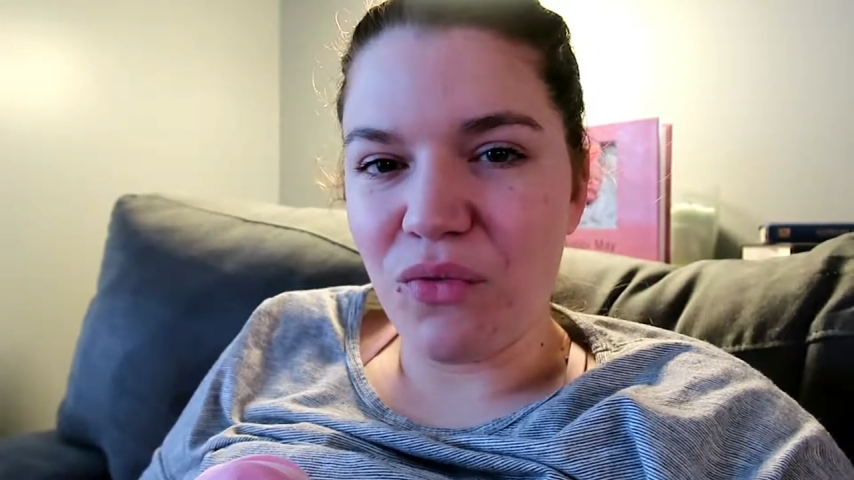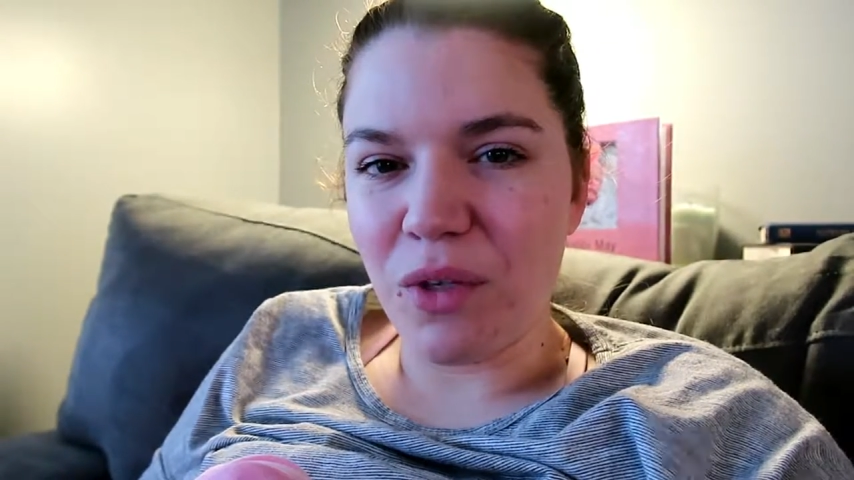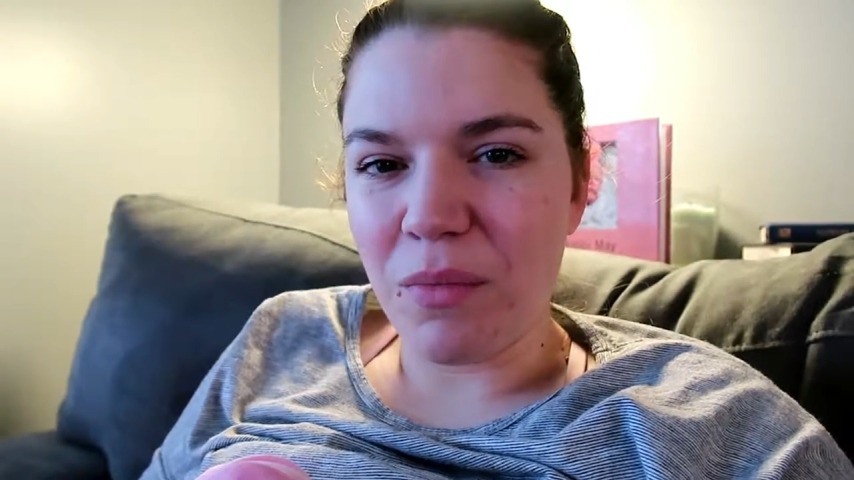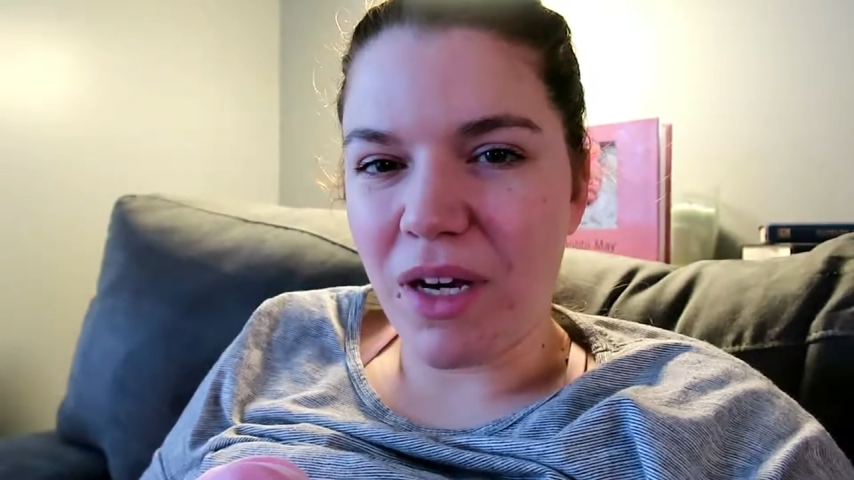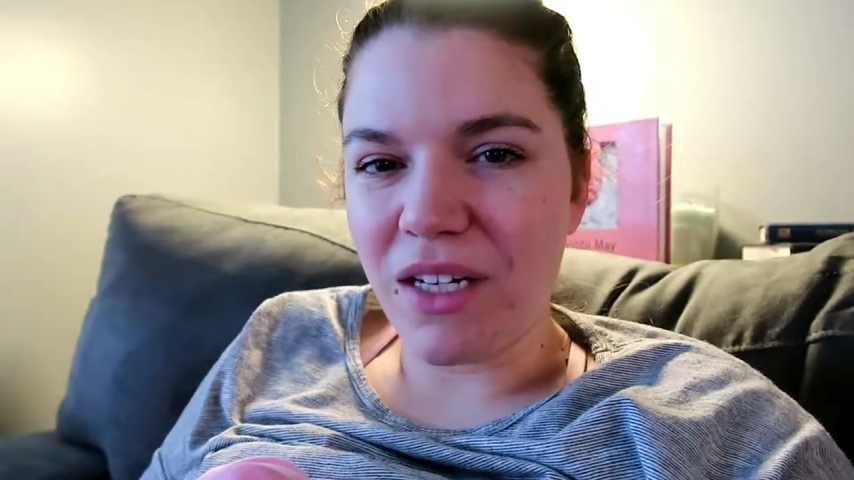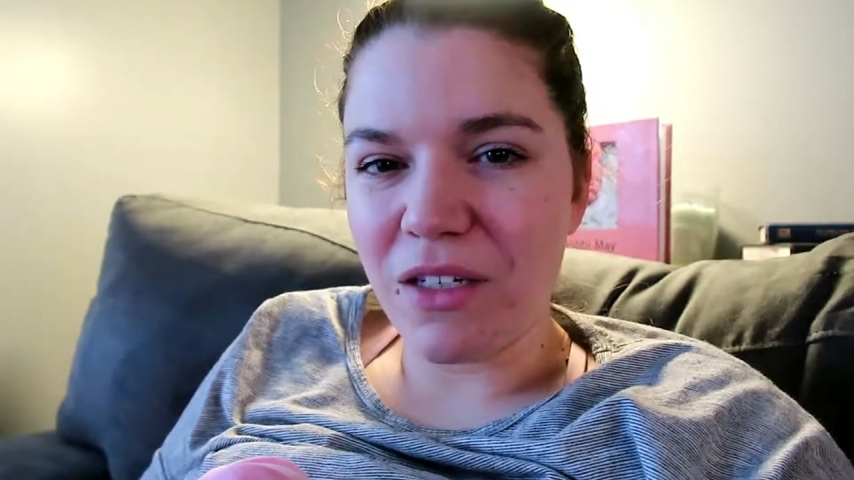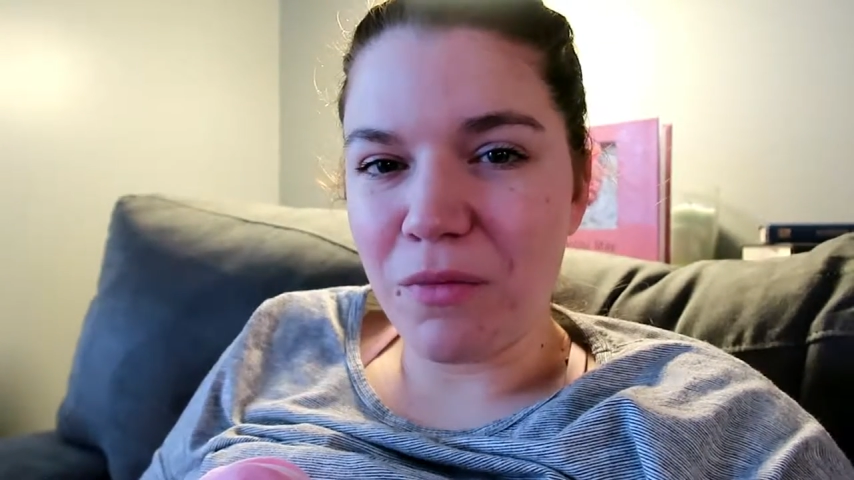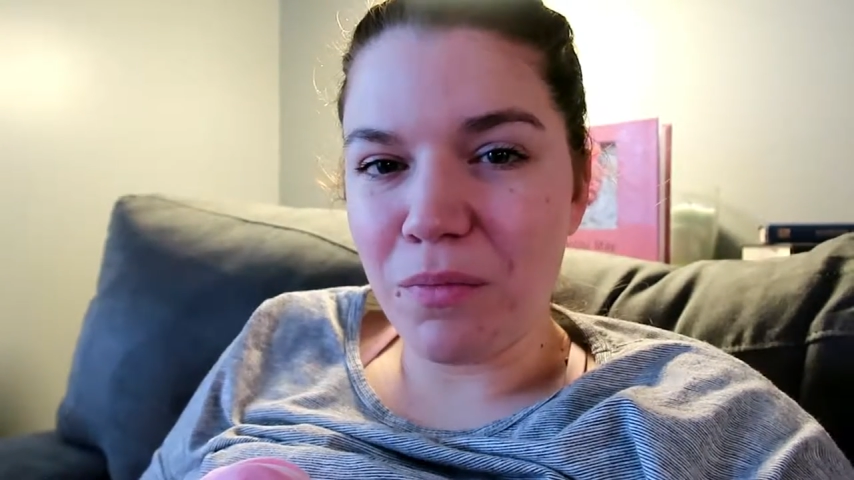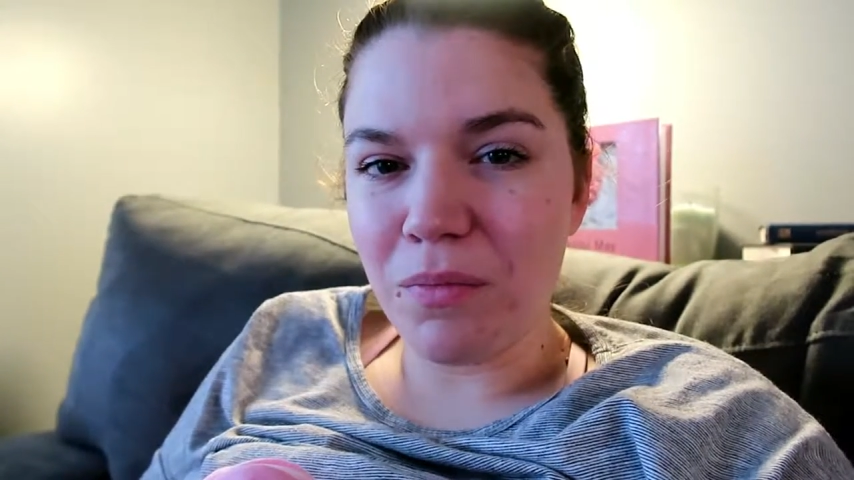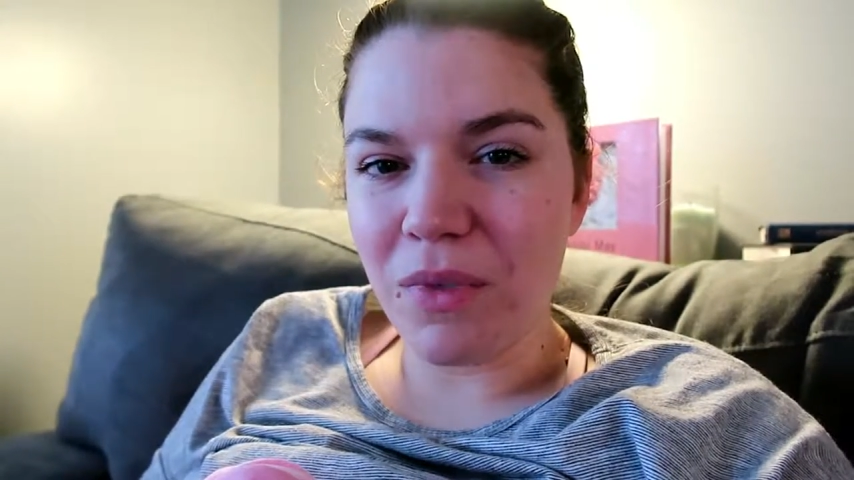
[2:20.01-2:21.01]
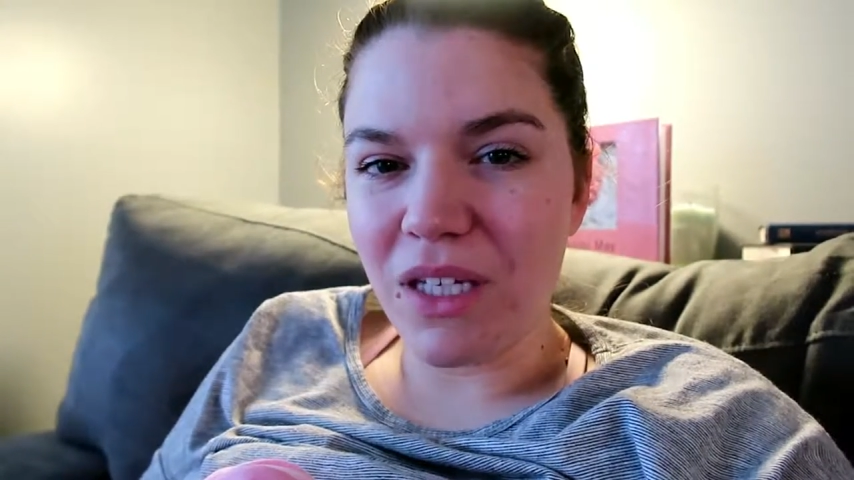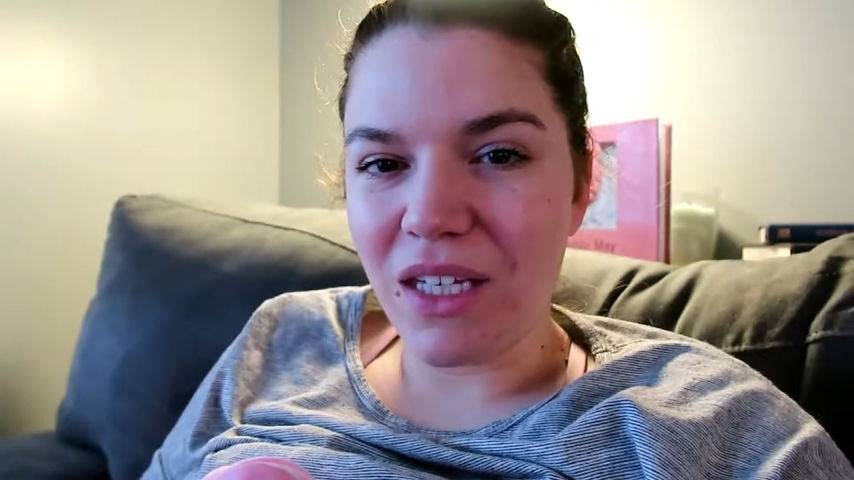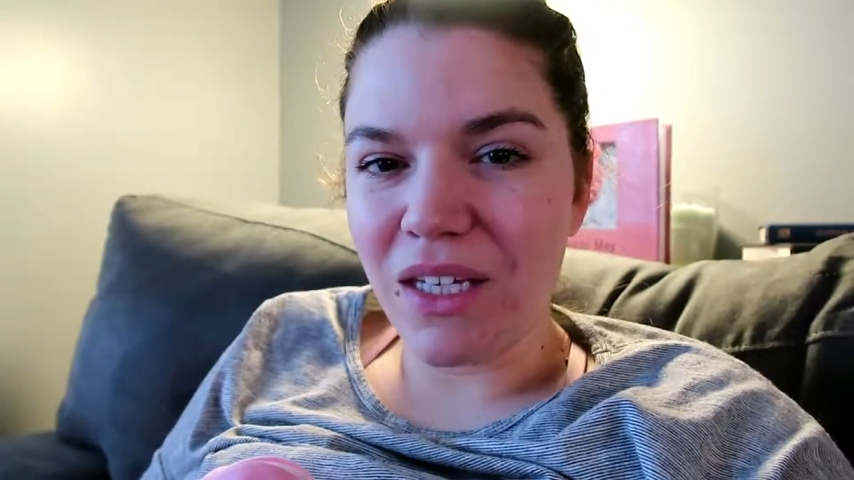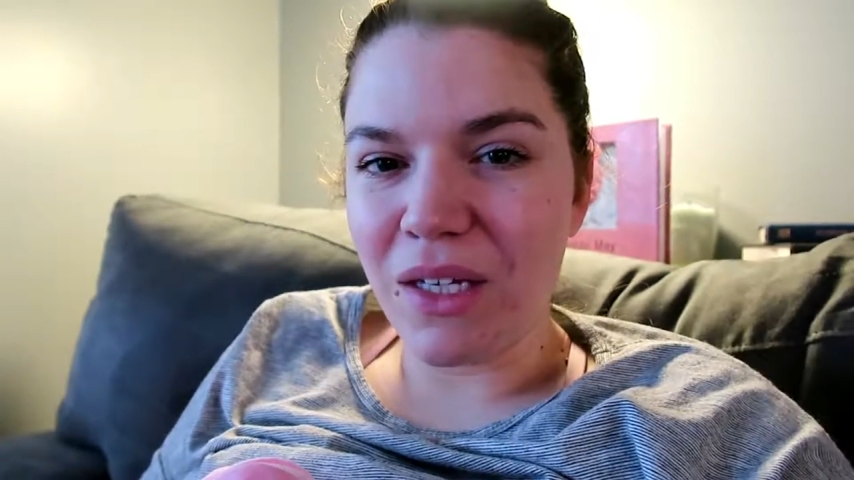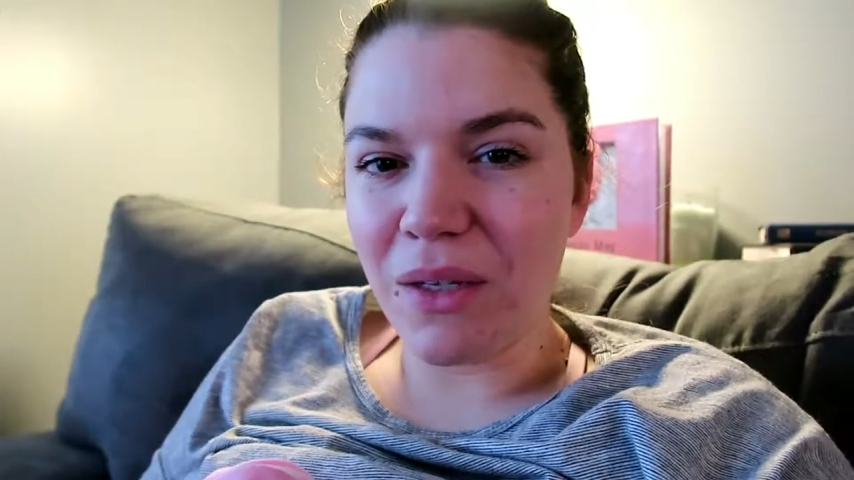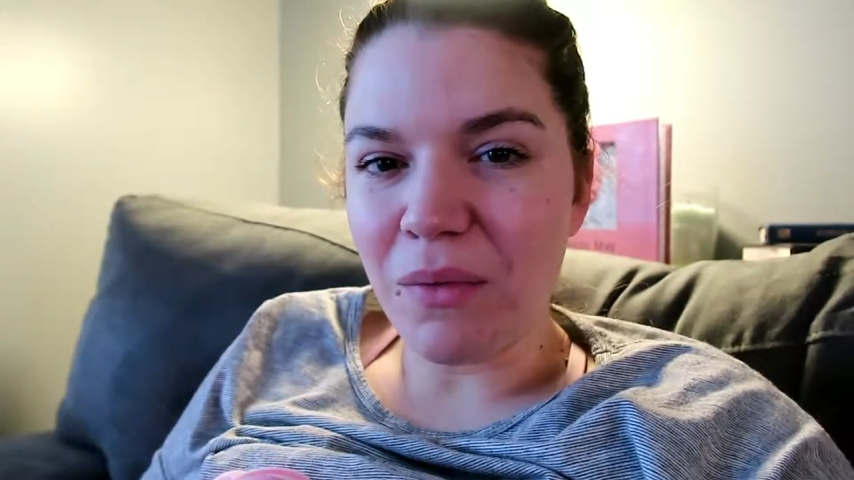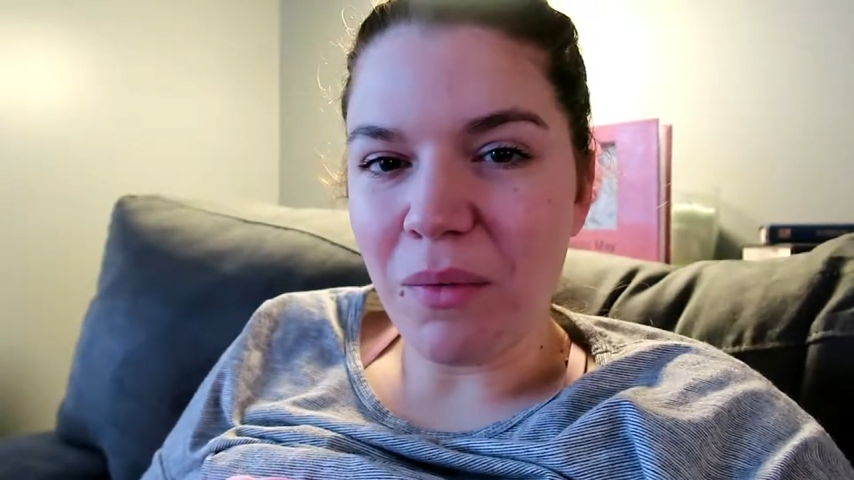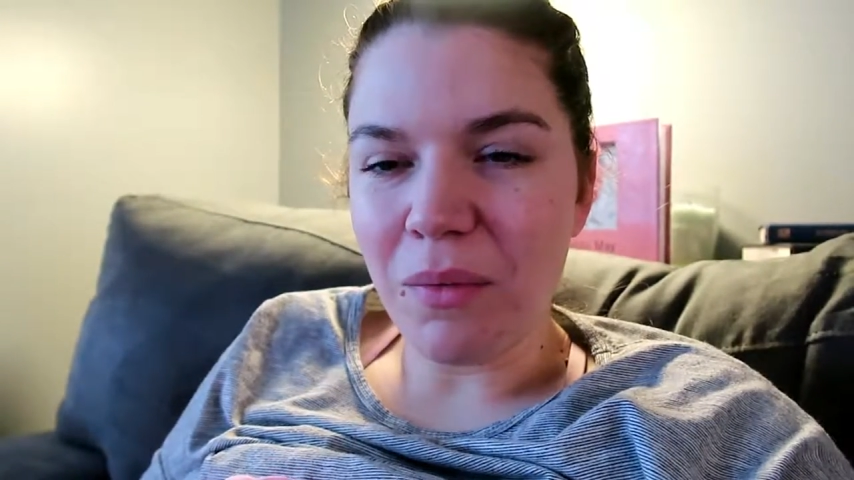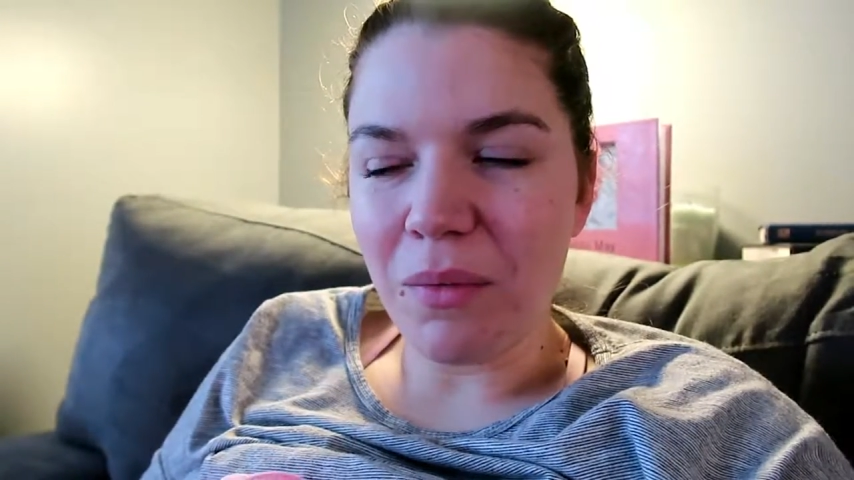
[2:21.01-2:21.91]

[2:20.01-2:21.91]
reminded me